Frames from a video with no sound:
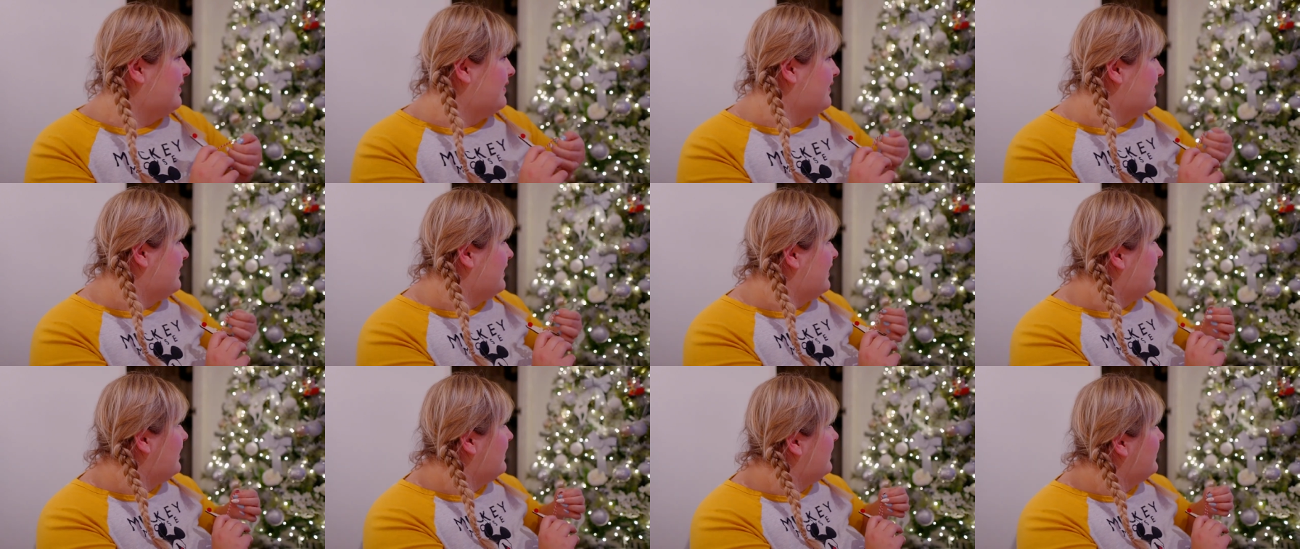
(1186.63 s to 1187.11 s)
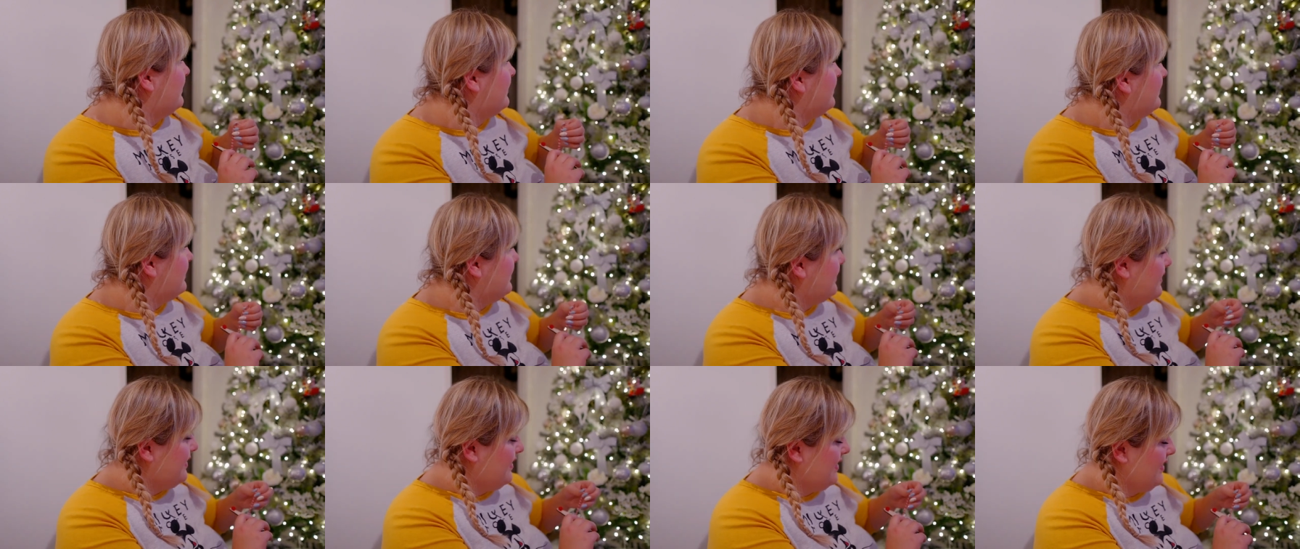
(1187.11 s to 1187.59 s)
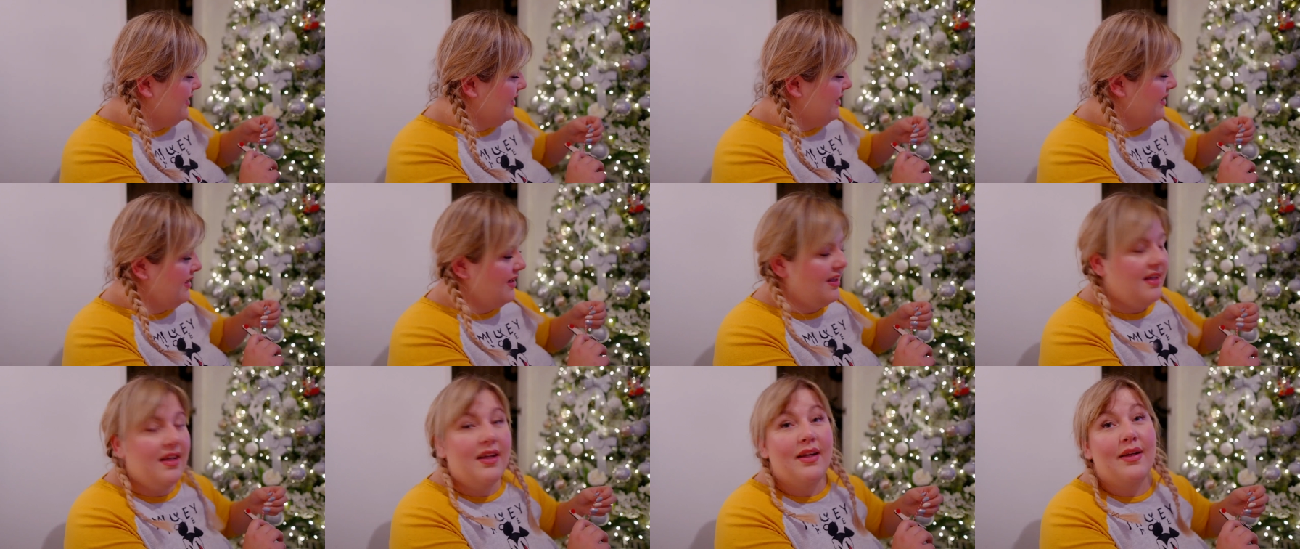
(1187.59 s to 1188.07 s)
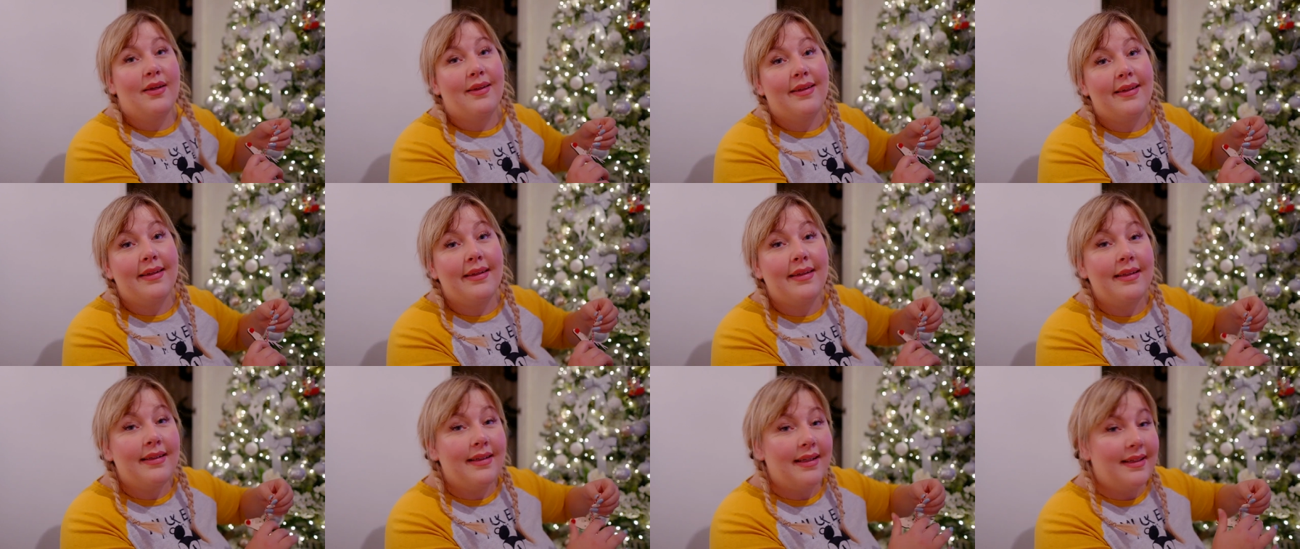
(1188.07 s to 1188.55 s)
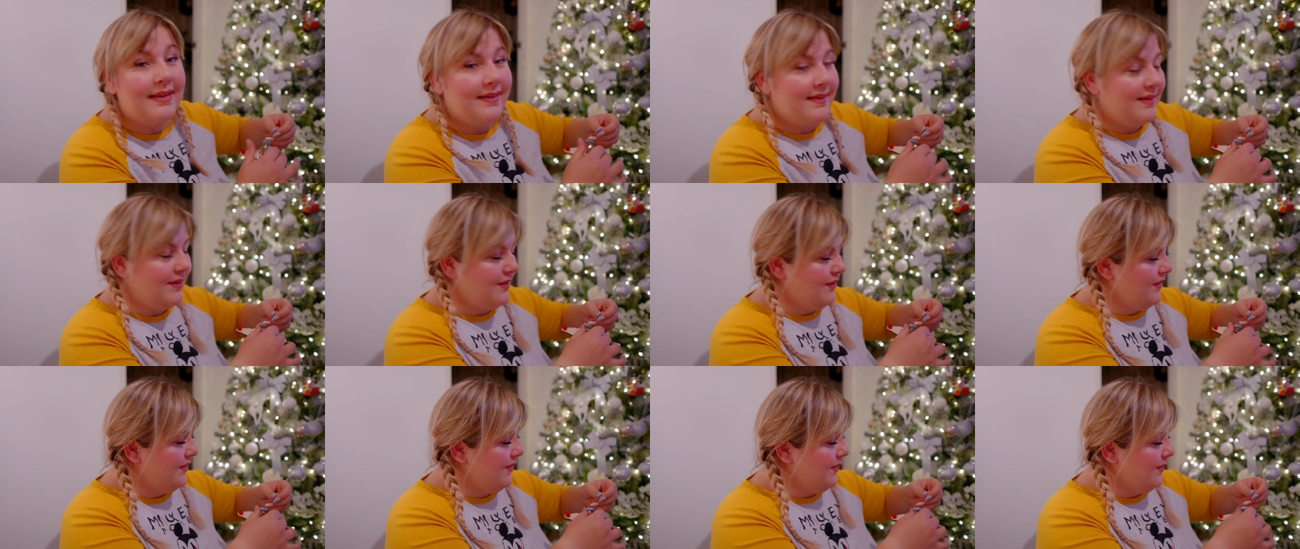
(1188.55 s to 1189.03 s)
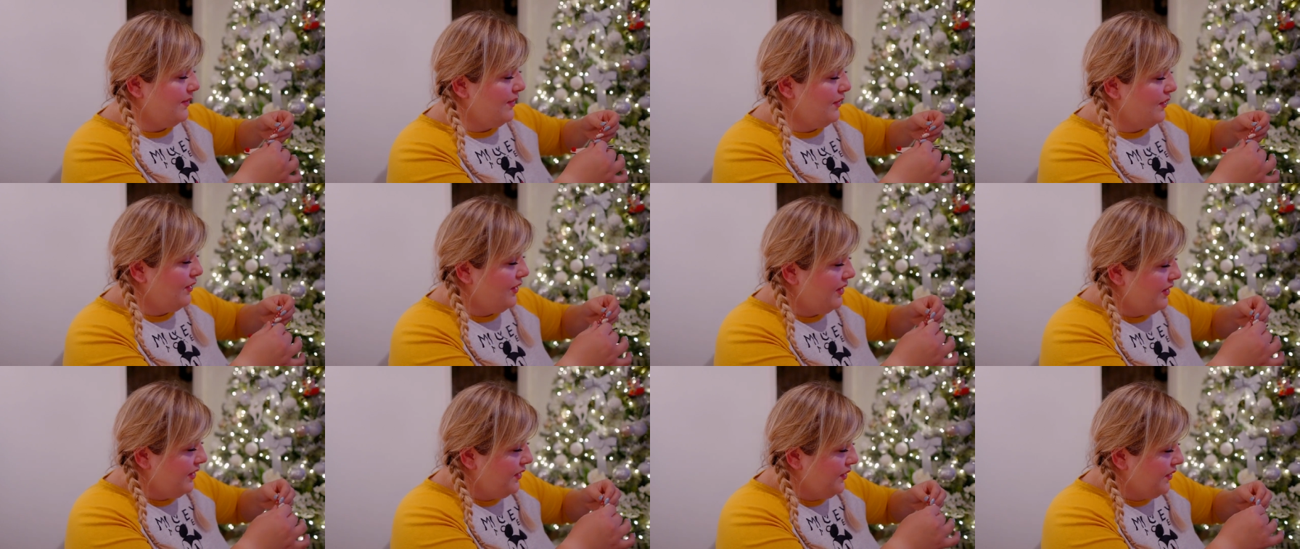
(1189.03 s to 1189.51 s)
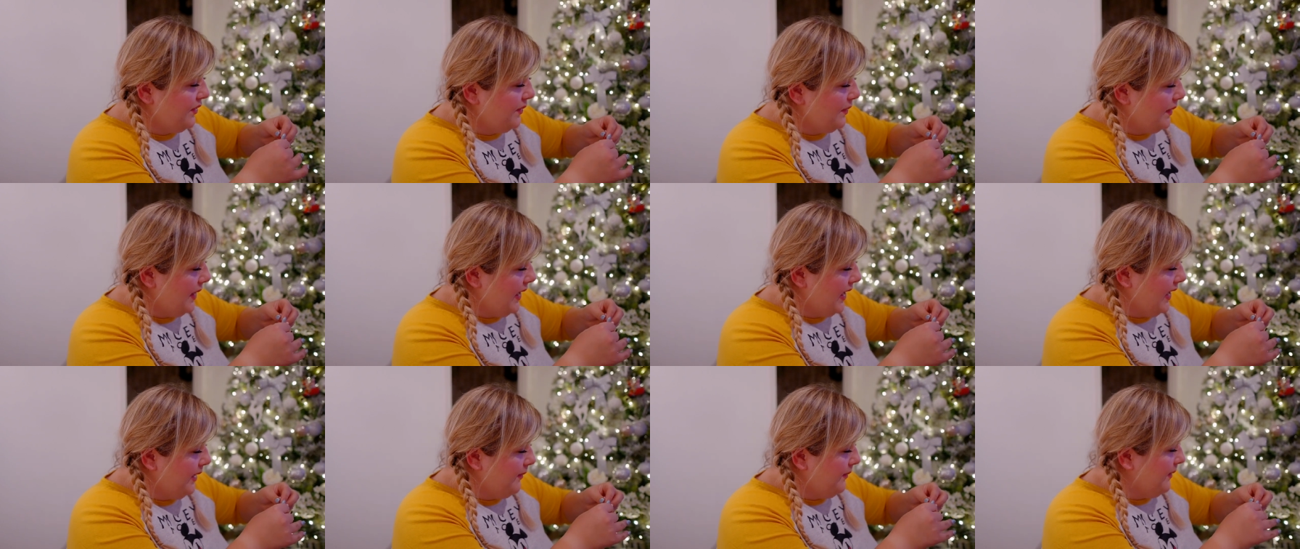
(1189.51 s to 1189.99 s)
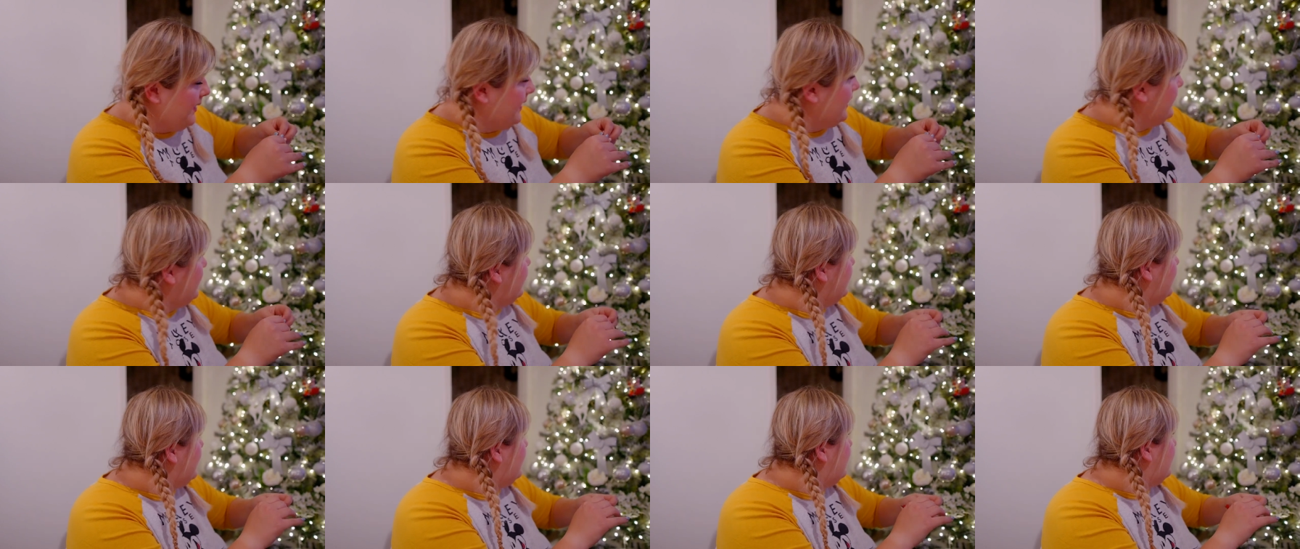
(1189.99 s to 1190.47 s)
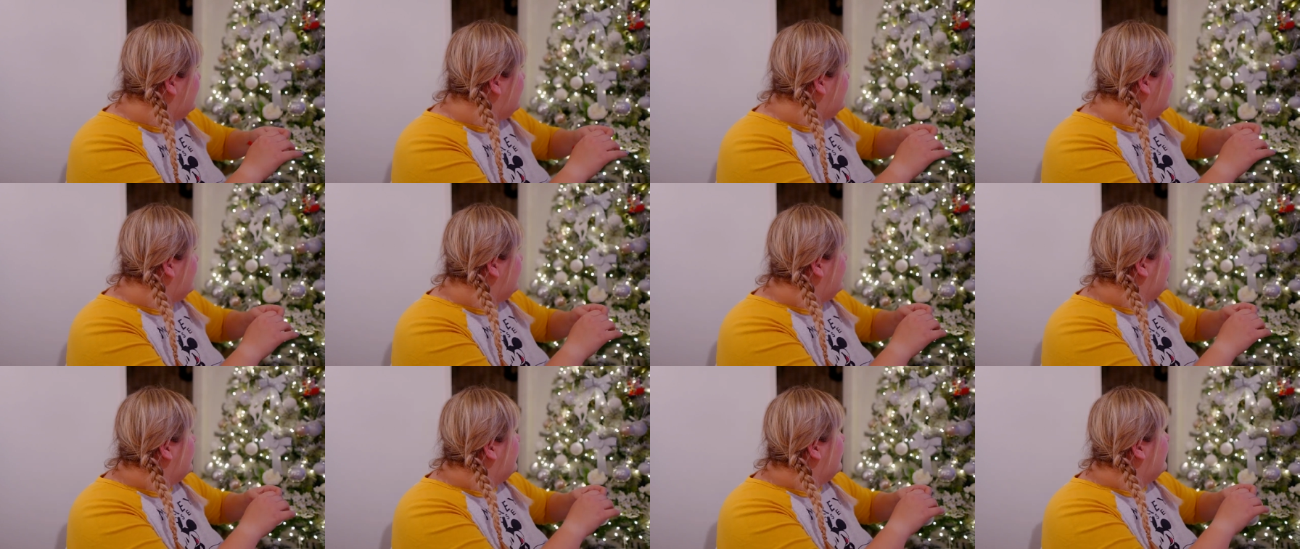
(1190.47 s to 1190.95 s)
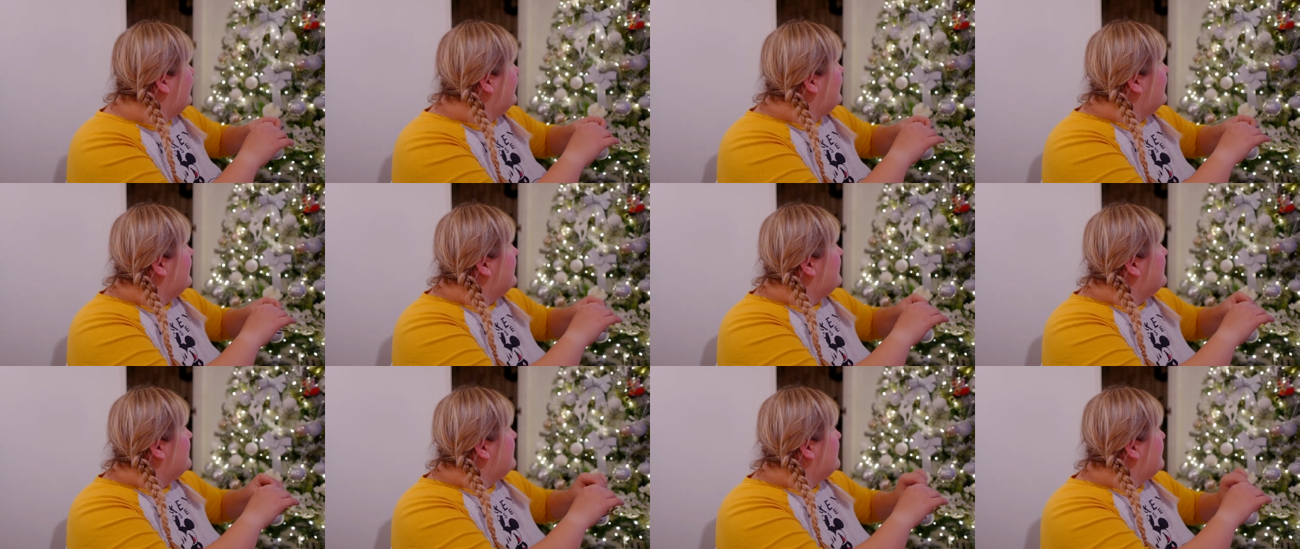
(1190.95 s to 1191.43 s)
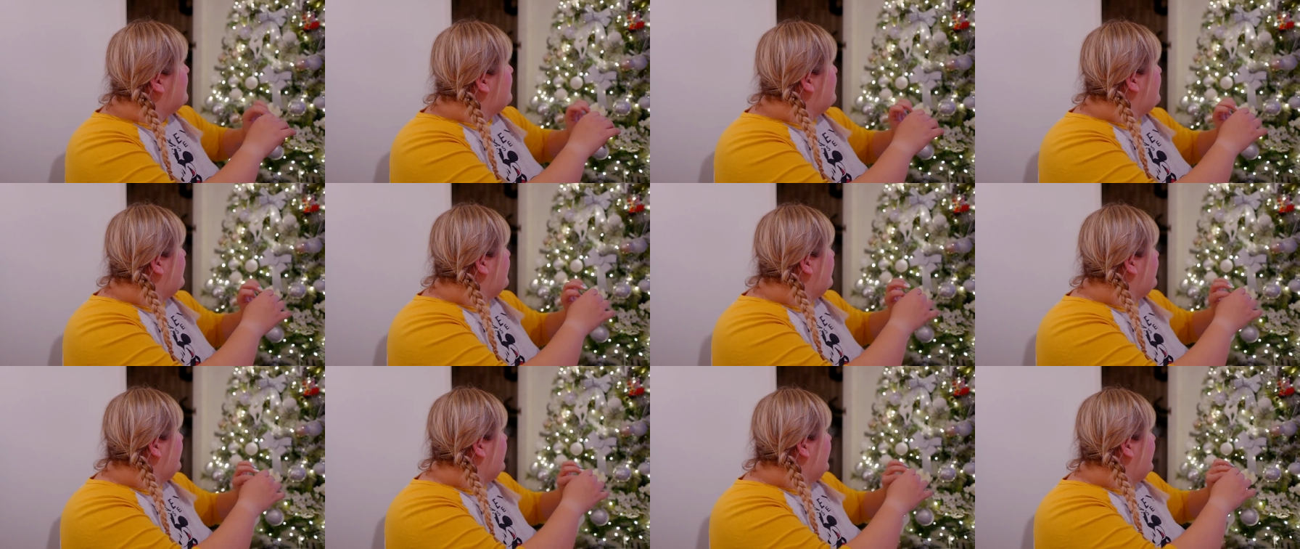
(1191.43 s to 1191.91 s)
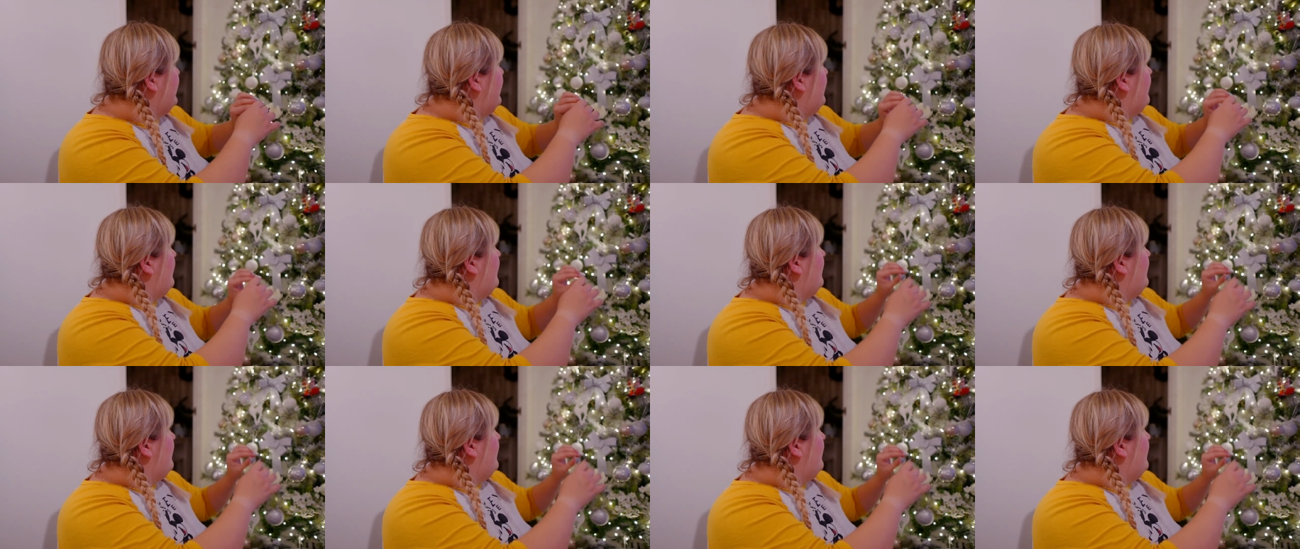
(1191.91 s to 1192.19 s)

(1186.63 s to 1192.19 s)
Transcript: as that looks really nice Christmas tree just behind me let's put it